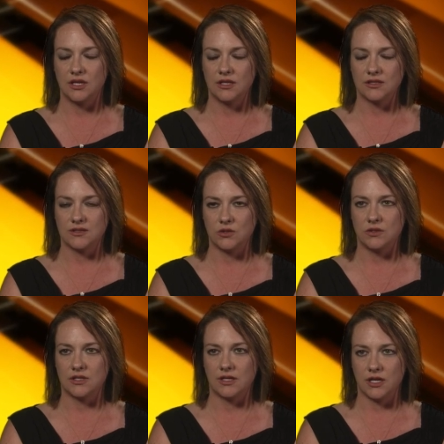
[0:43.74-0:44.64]

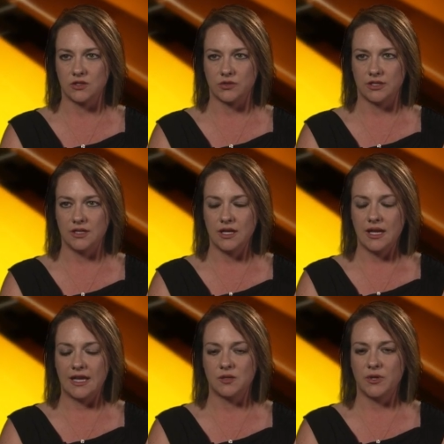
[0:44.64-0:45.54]
student a country,
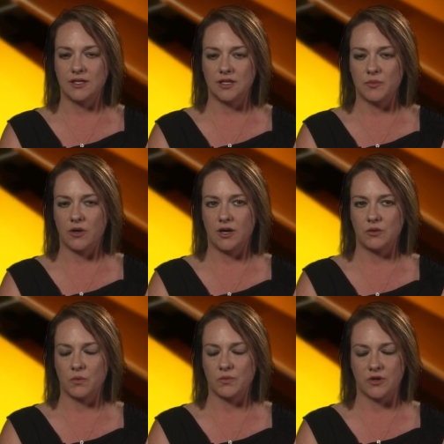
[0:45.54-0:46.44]
and depending
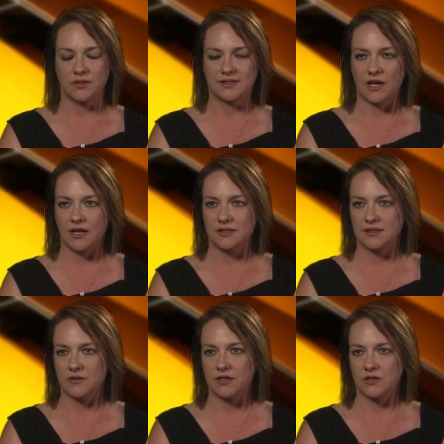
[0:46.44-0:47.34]
upon their size
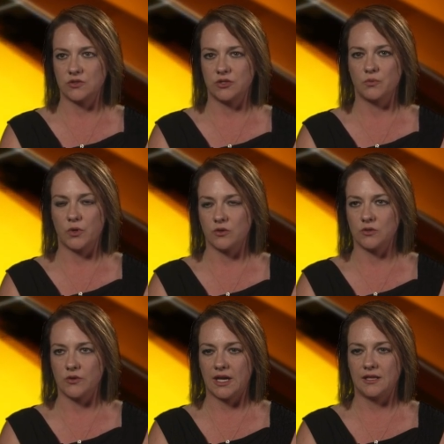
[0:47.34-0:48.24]
of the country and where they're
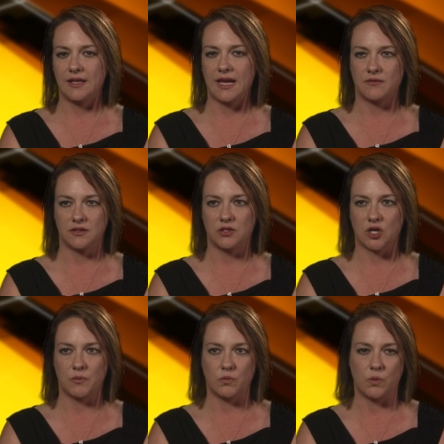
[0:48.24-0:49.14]
located, they have to
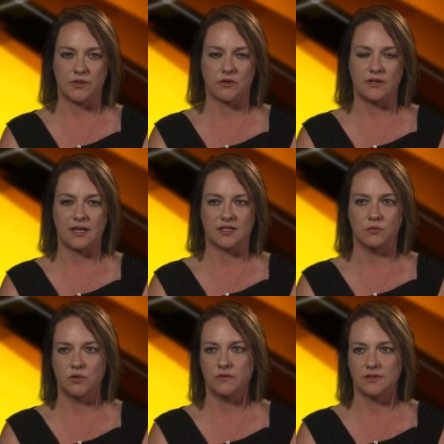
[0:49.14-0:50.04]
determine what their next
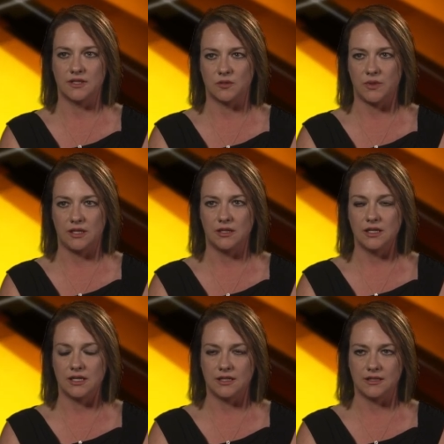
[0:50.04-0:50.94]
move is going to be
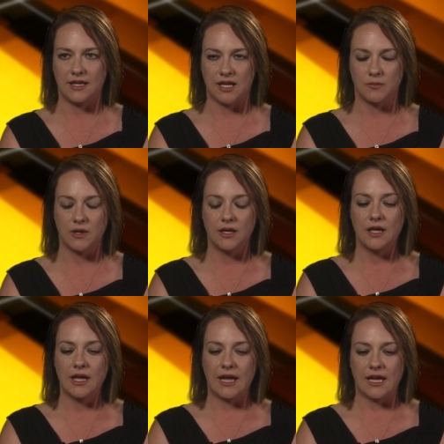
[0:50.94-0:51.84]
in the game.
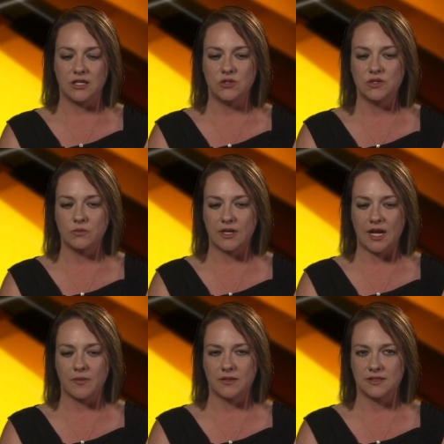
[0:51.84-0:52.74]
And usually what
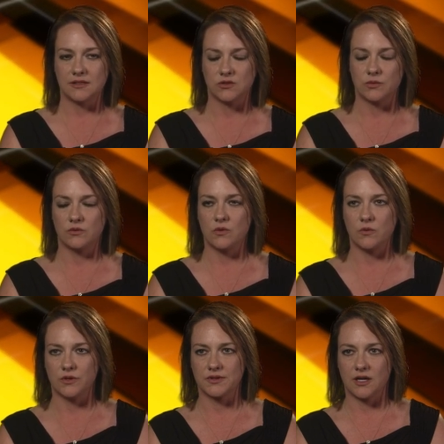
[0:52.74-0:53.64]
happens is through the
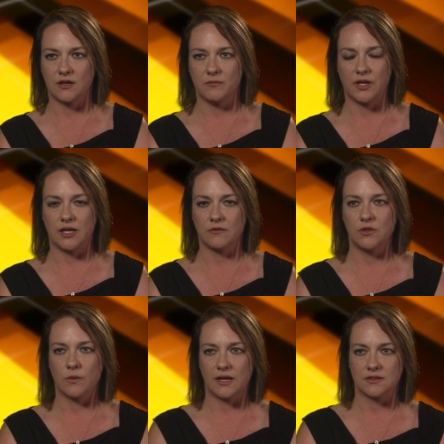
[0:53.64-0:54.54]
course of playing a
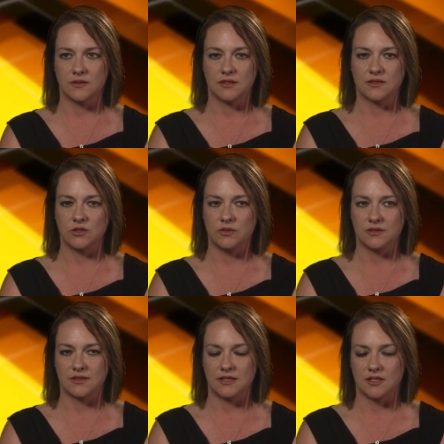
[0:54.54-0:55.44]
few rounds of this,
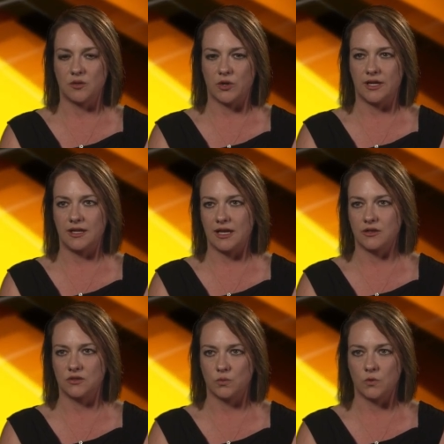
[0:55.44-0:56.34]
students end up breaking out
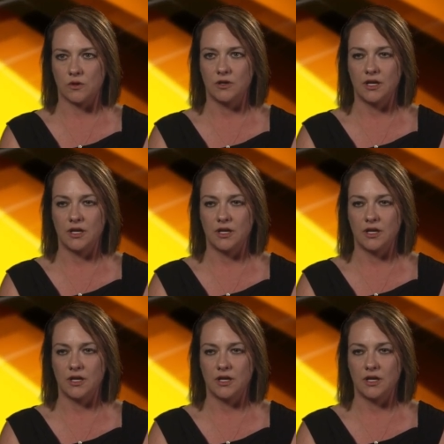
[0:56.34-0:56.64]
into war,